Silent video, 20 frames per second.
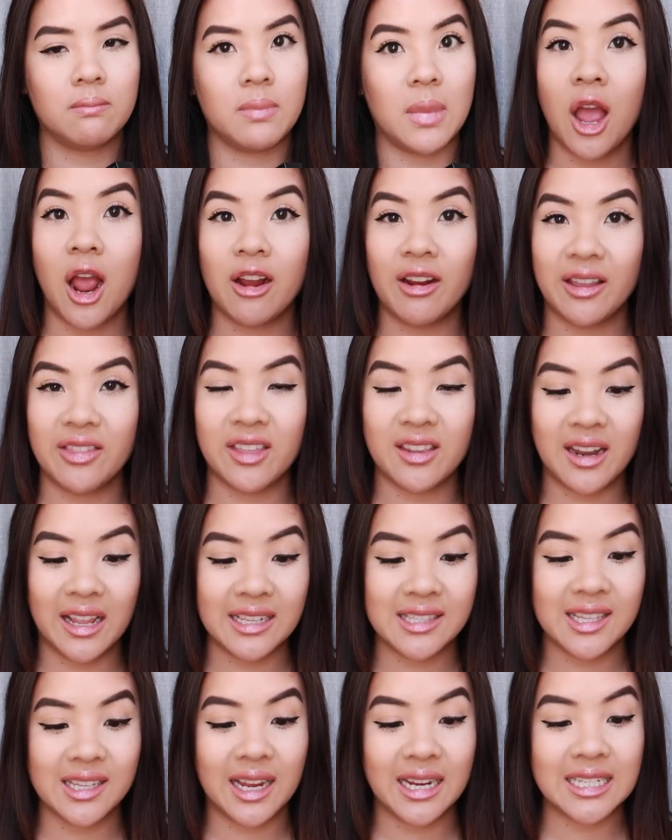All right, the
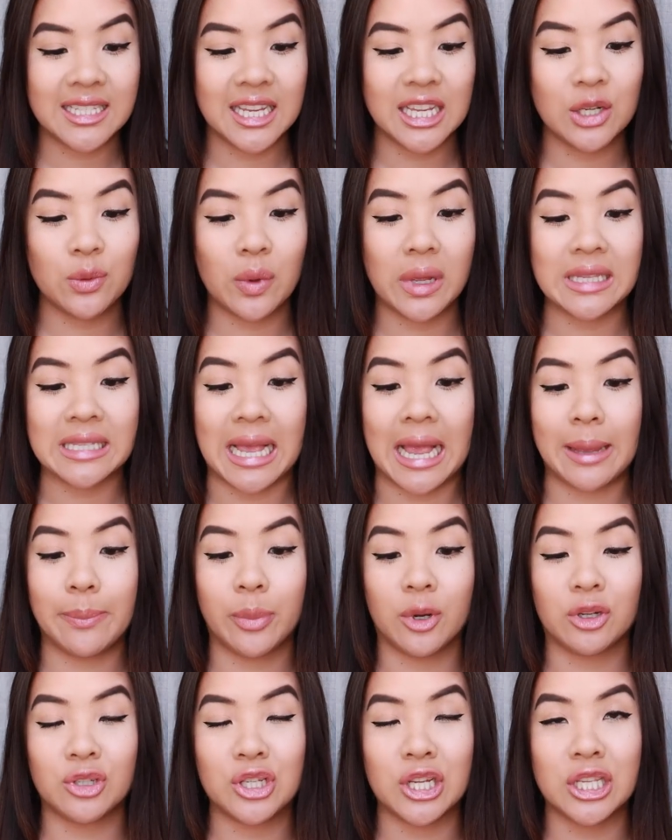next thing I did was I
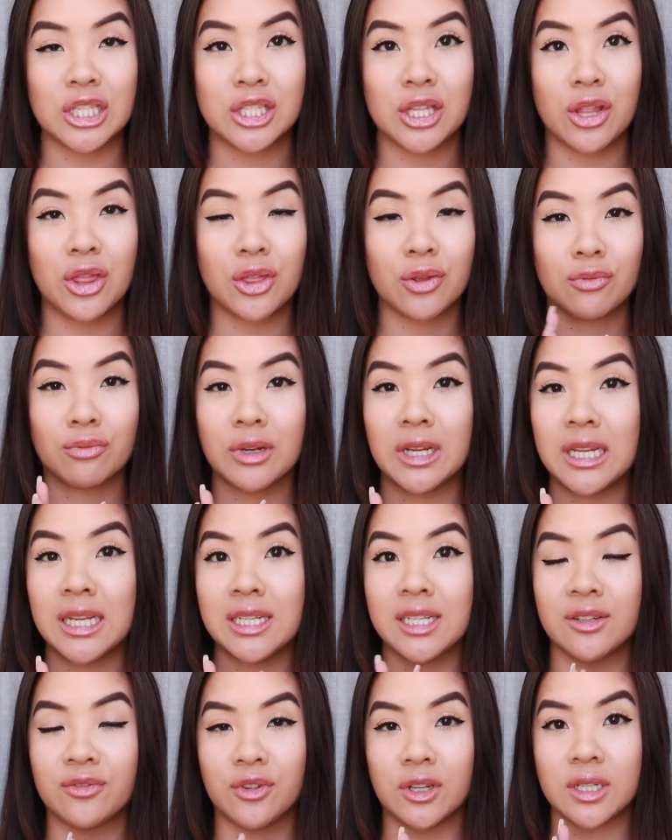purchased
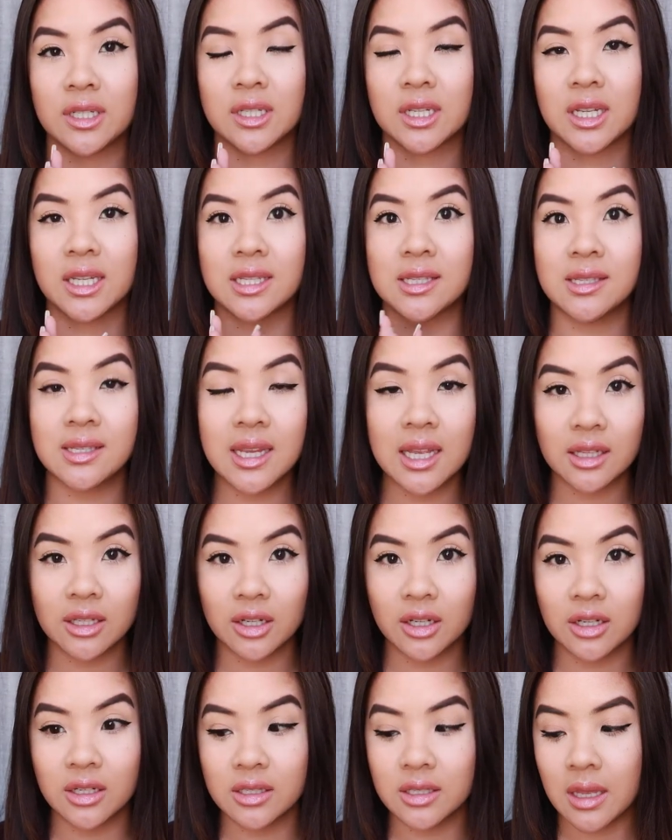three different
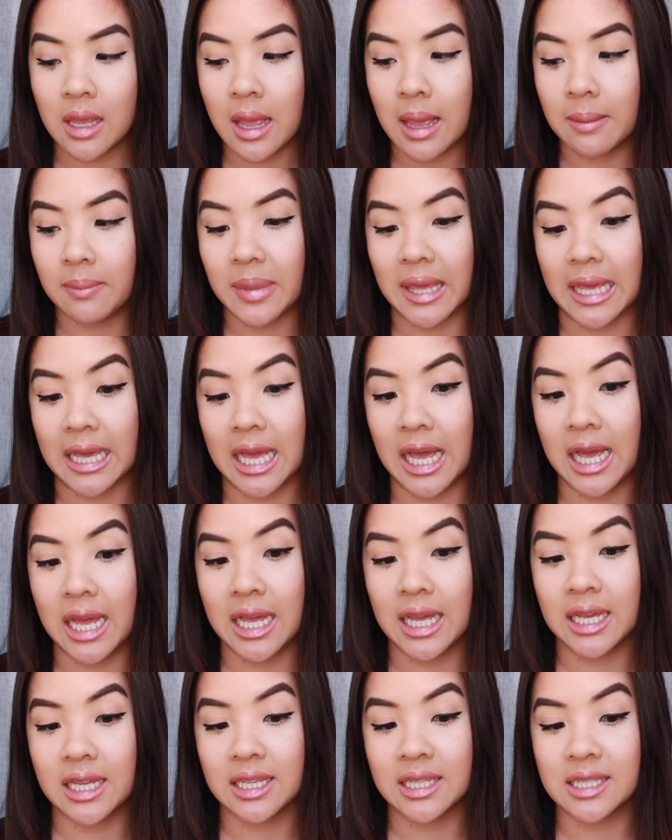concealers
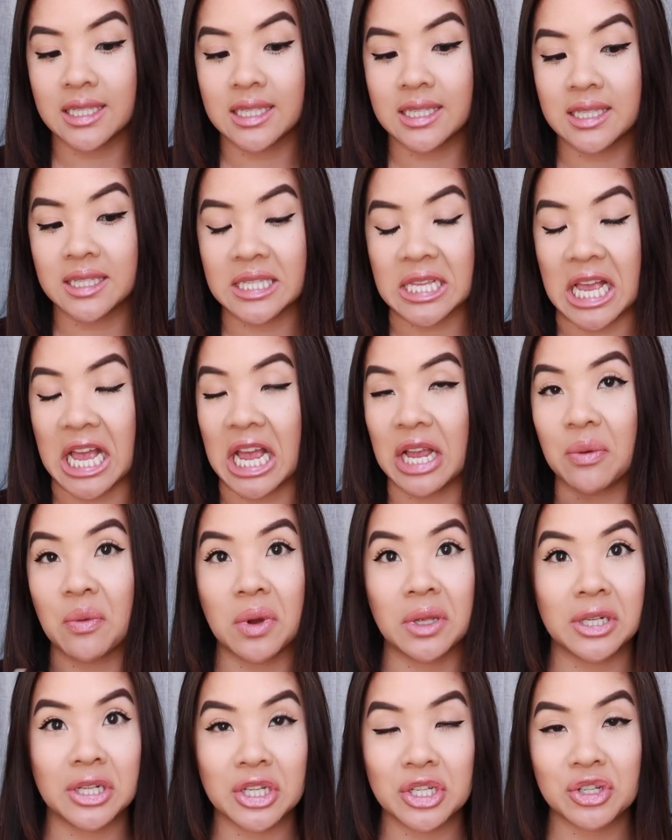because I
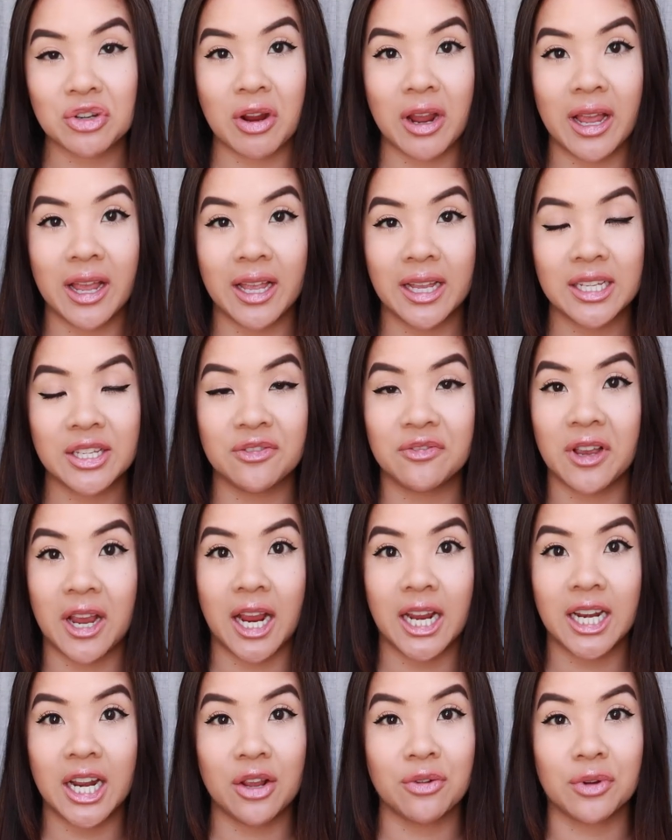wanted to try to
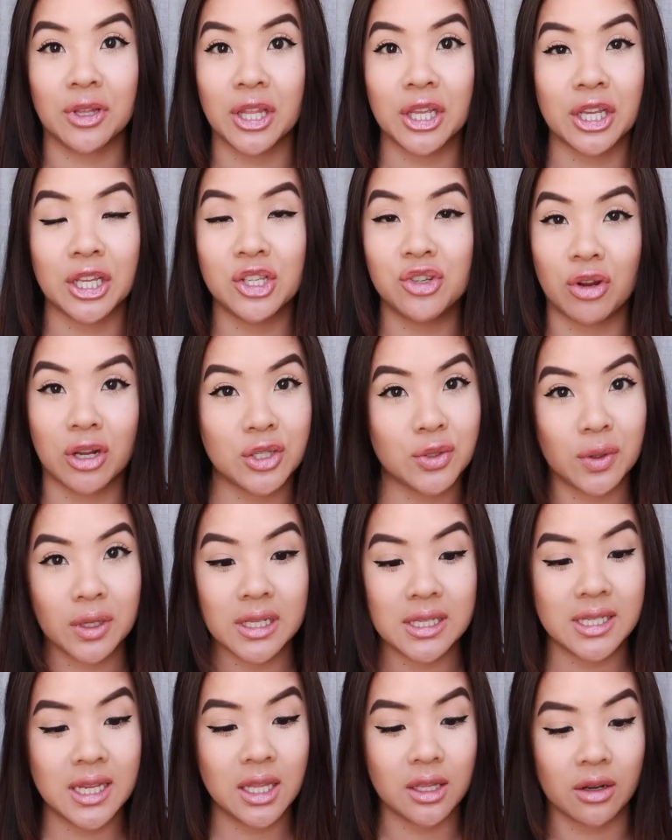find a really good drugstore
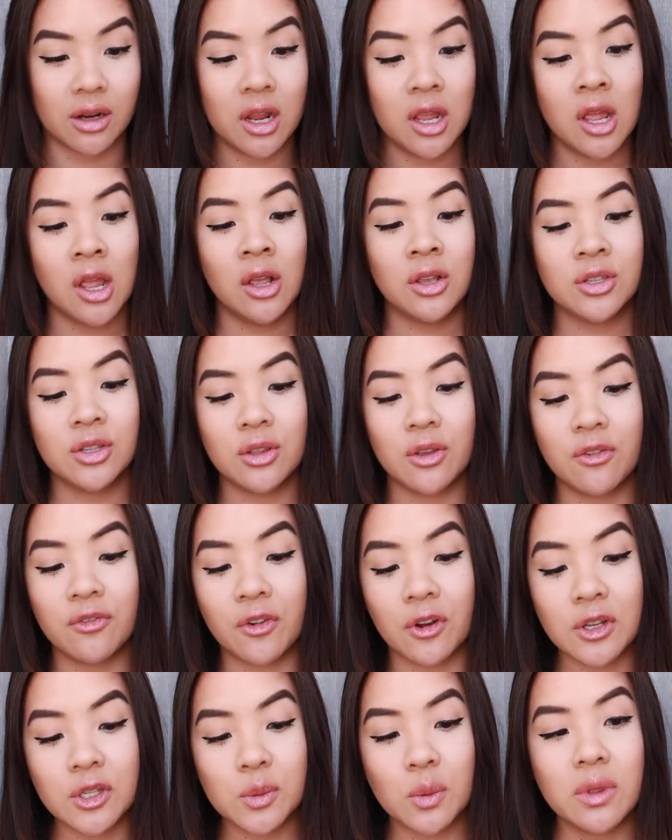concealer. So the
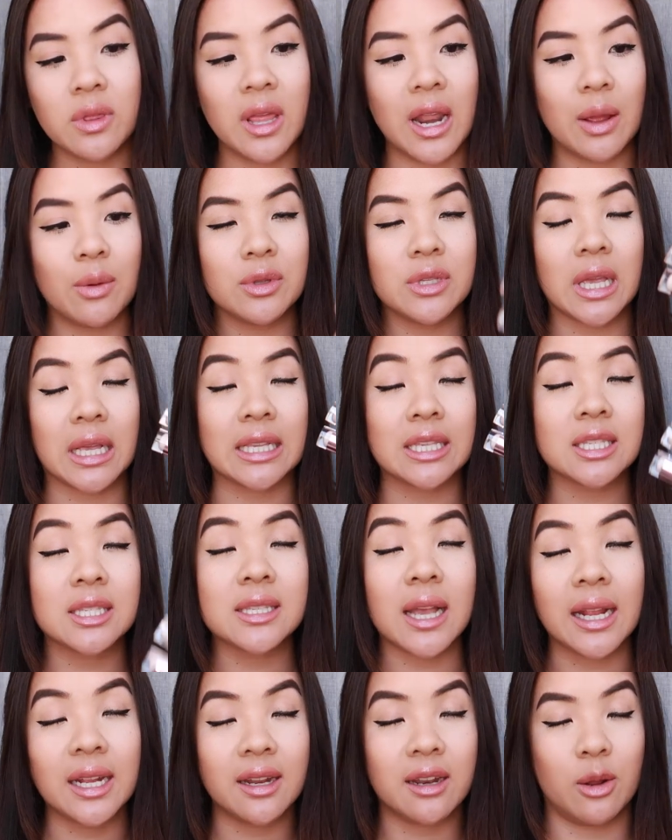first one that I was
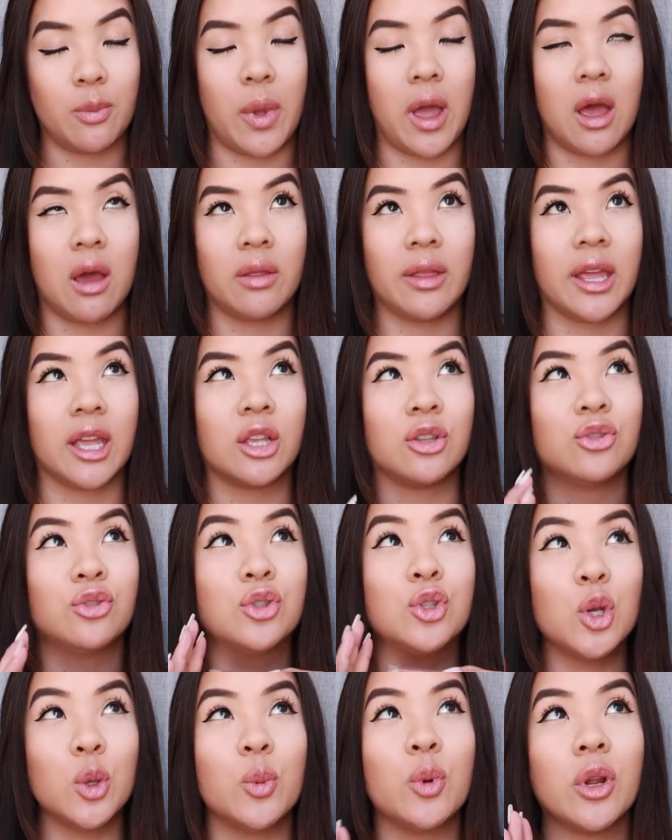excited about, like
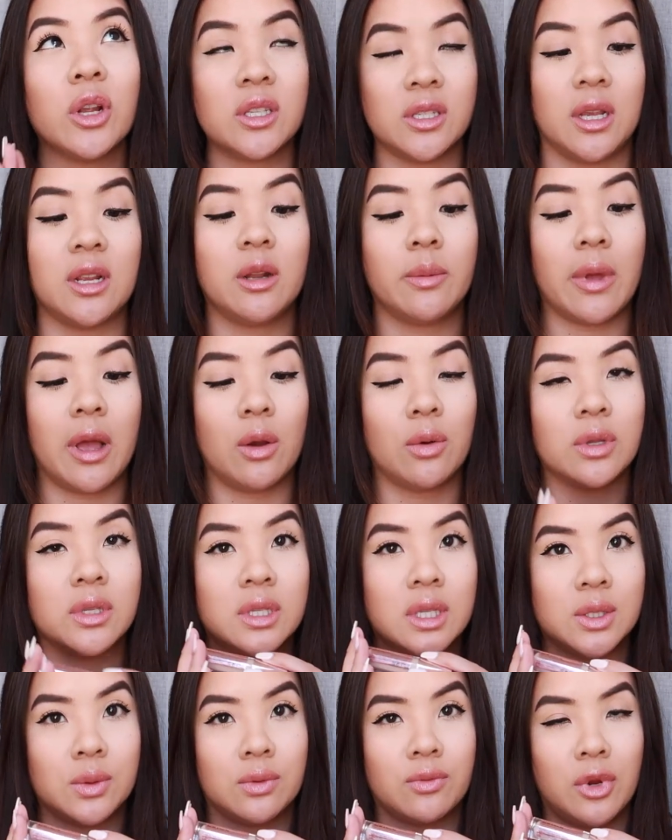super excited about,
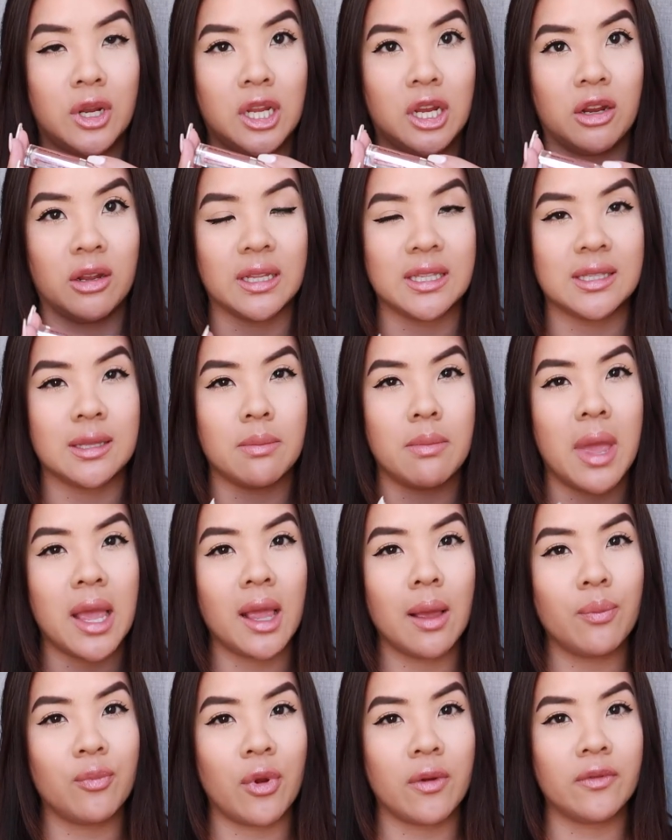was this one right here. It's the
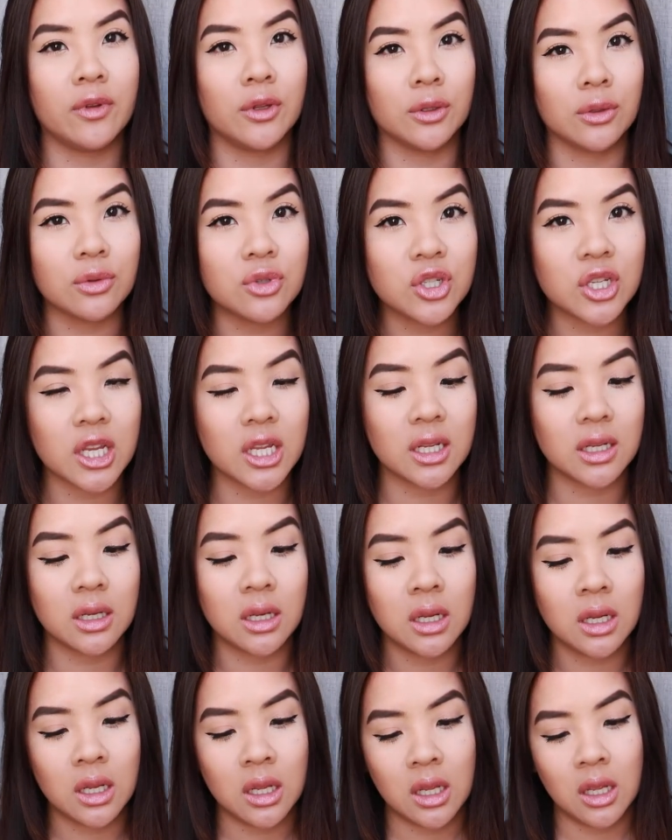Makeup
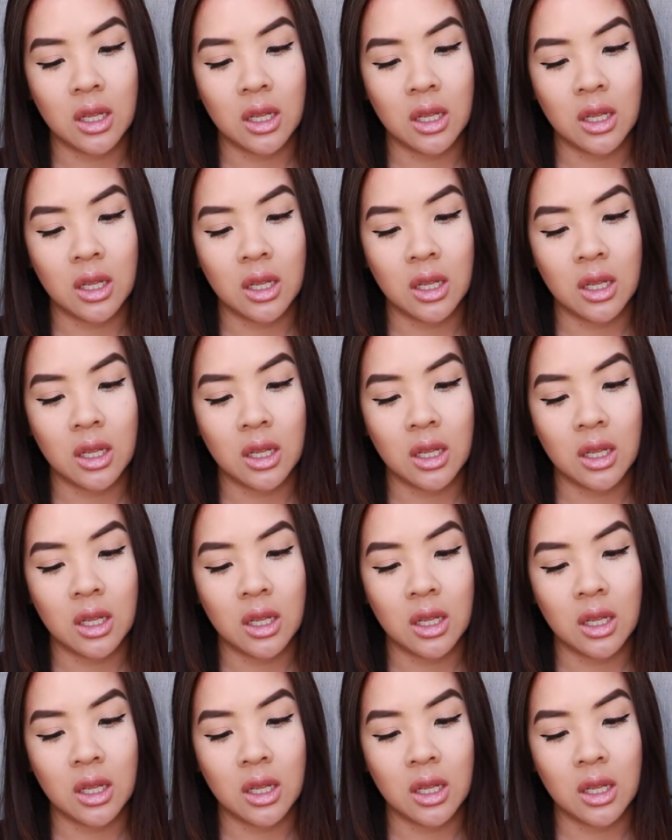Revolution.